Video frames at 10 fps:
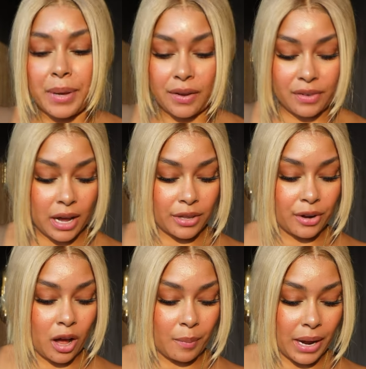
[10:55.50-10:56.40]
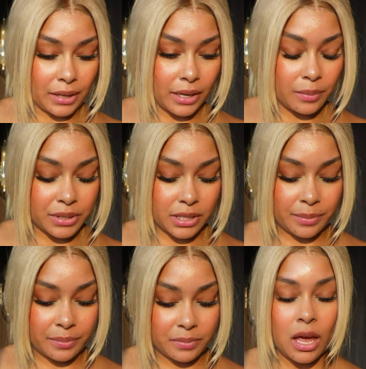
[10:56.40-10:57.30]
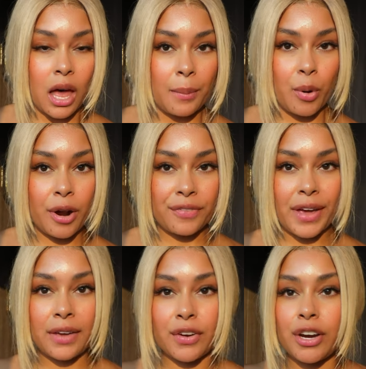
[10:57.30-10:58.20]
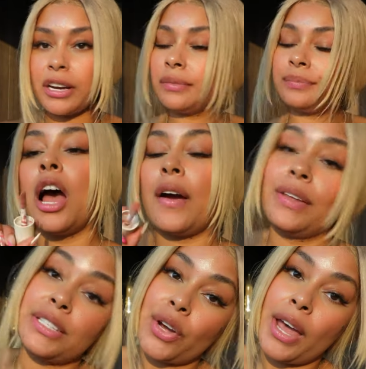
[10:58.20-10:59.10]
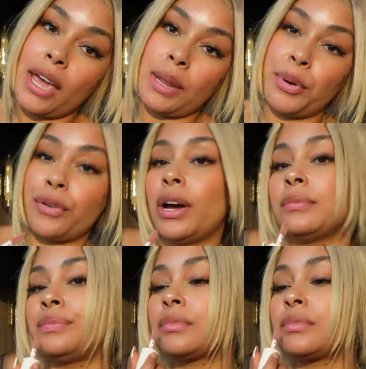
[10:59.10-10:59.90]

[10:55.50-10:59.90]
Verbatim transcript: bit of color on my lips. Poor favor. All right, let's go ahead and put her on.